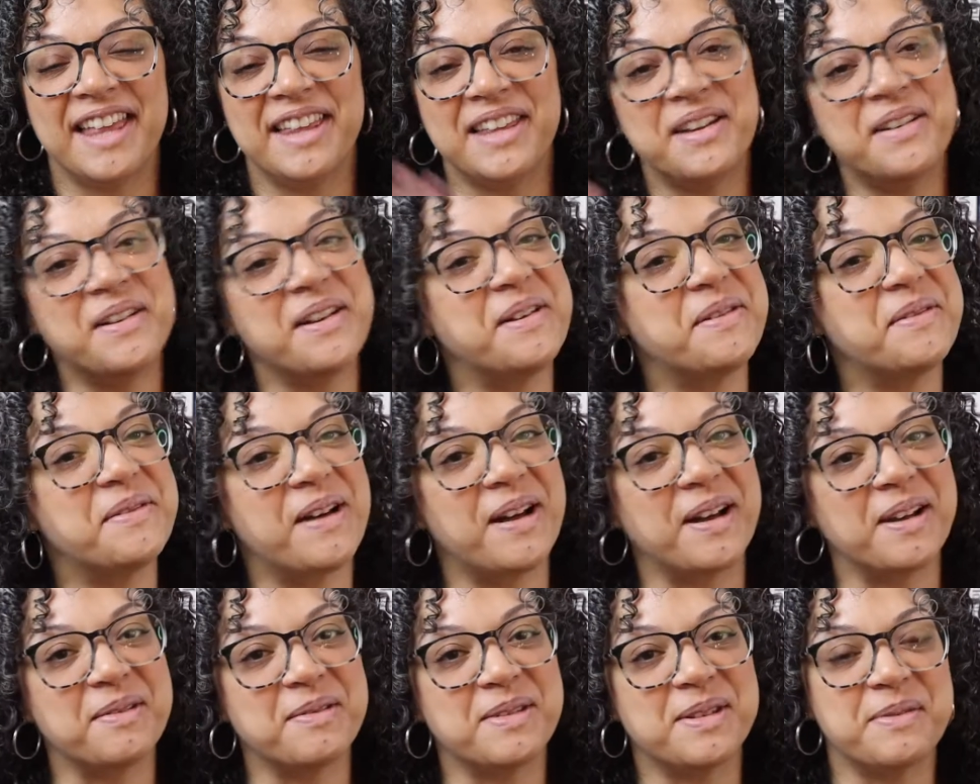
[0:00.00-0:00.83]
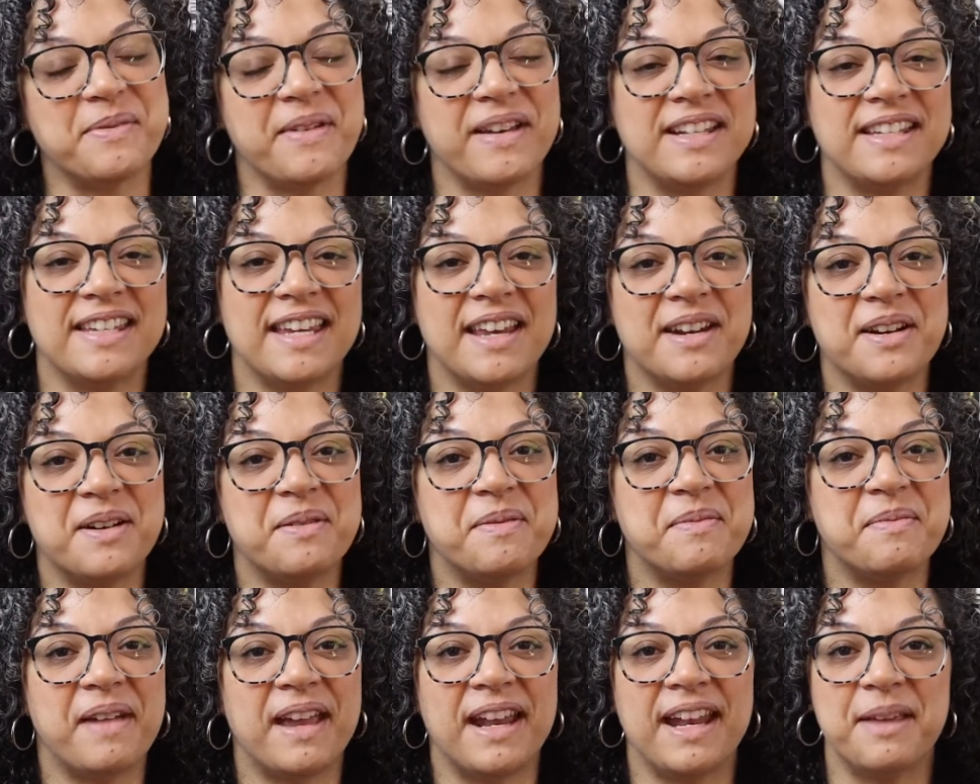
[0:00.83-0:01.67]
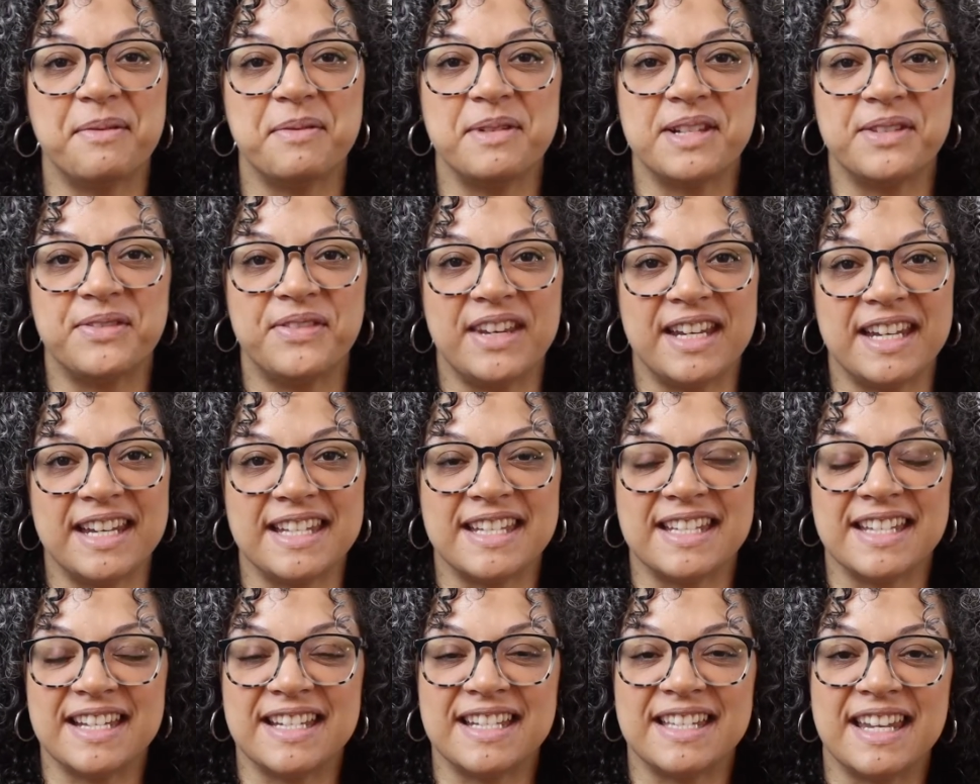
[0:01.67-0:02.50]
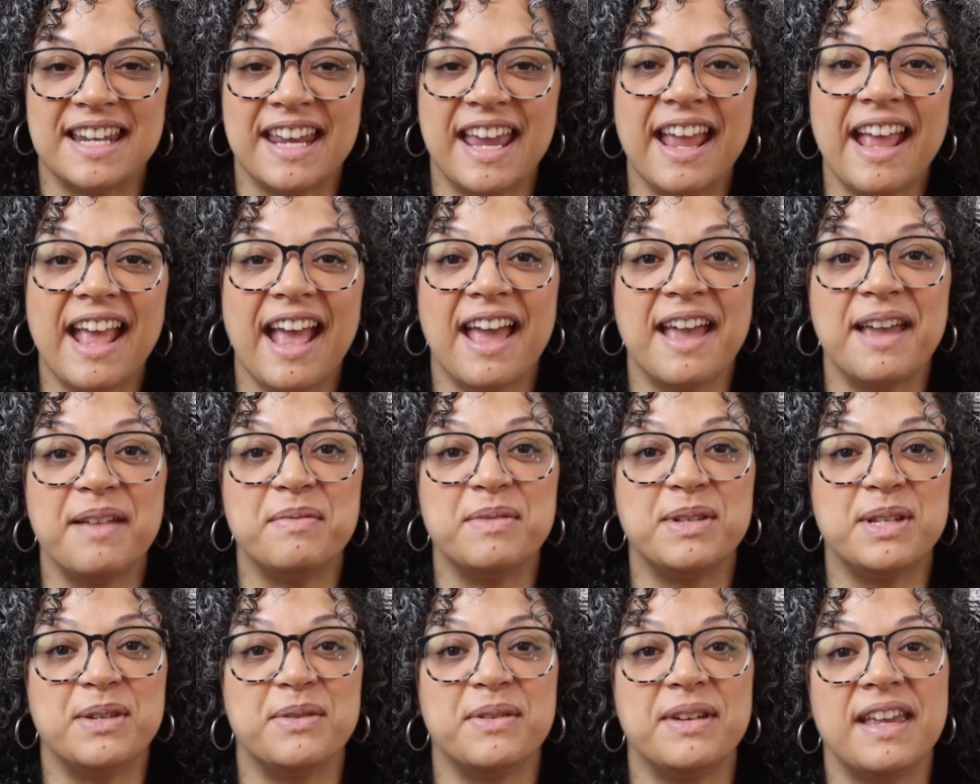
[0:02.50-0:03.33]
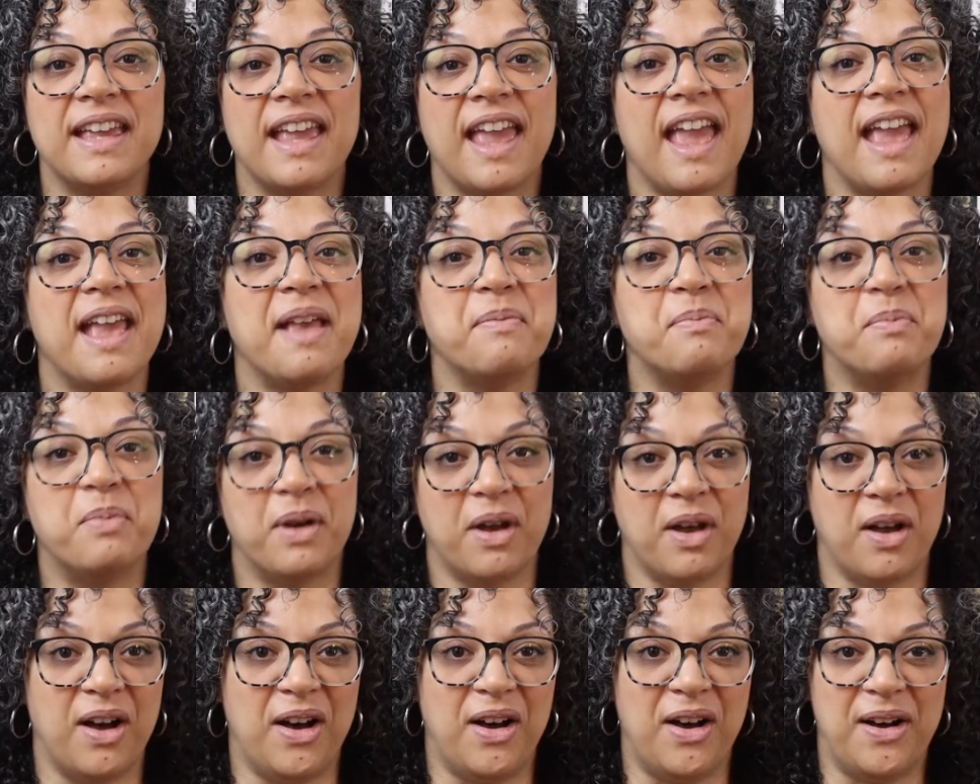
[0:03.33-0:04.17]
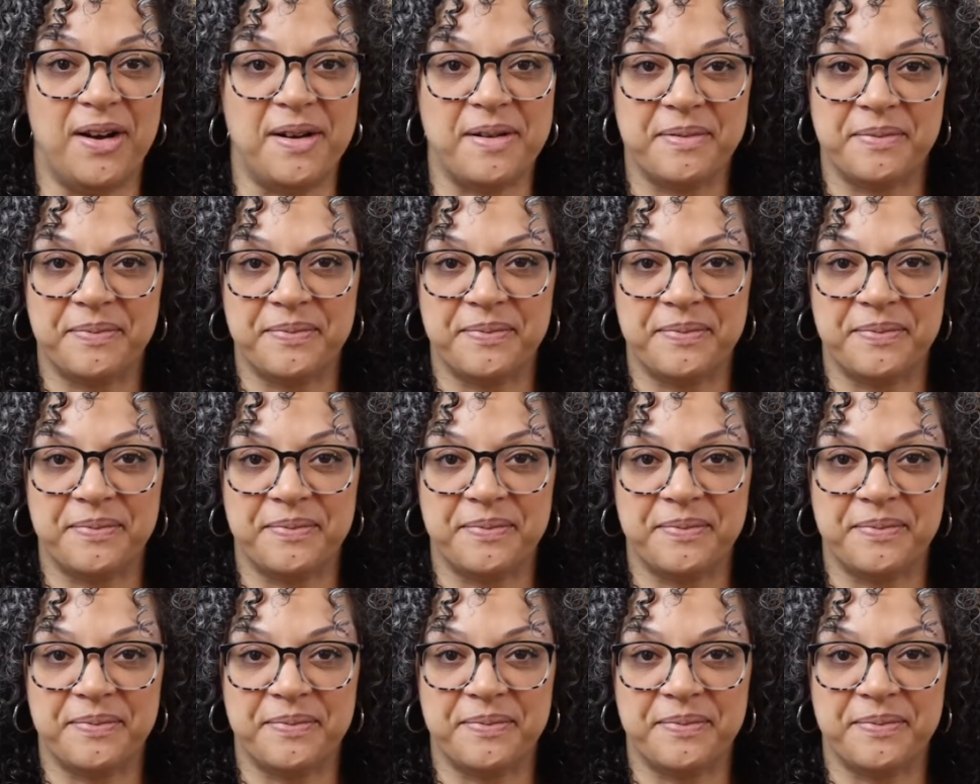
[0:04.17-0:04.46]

Hello and welcome to my channel. My name is Venus and today I am doing a book haul.